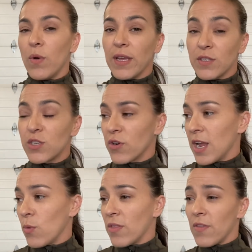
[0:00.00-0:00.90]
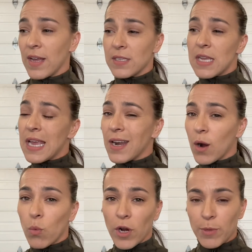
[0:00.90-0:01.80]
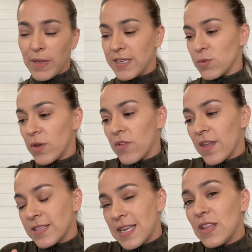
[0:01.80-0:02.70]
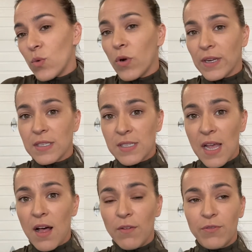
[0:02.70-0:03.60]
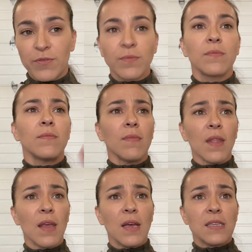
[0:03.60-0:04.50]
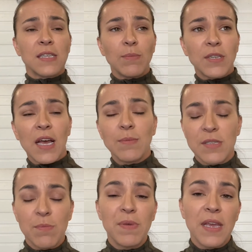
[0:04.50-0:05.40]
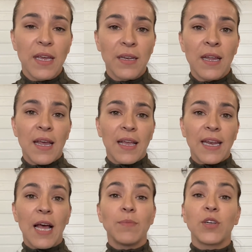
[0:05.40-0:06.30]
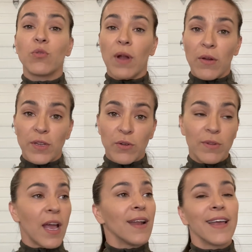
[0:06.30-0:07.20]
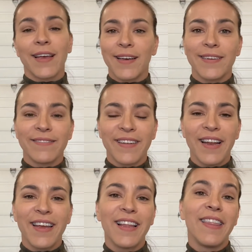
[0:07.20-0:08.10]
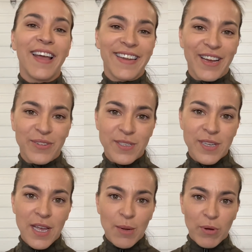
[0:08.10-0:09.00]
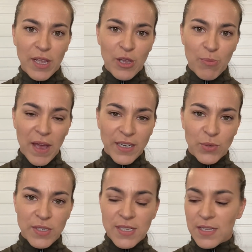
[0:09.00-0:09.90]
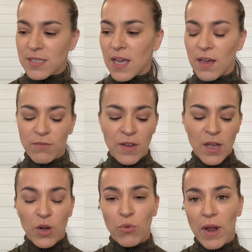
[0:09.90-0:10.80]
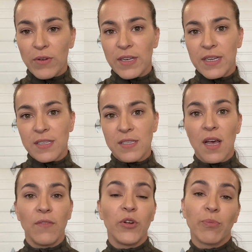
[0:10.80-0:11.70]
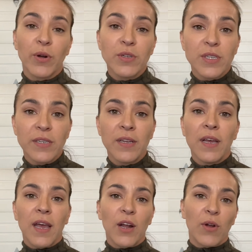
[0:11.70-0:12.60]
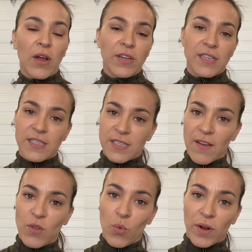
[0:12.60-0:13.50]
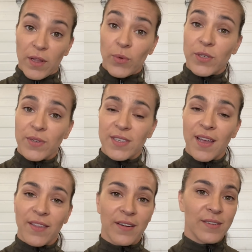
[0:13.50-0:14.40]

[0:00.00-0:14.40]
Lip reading: astray, whether that's in our workplace, whether that's in the work itself, sometimes the beacon can help to ground you, kind of like a lighthouse, bringing you back to a sense of groundedness of your person and groundedness of the work that we're doing together.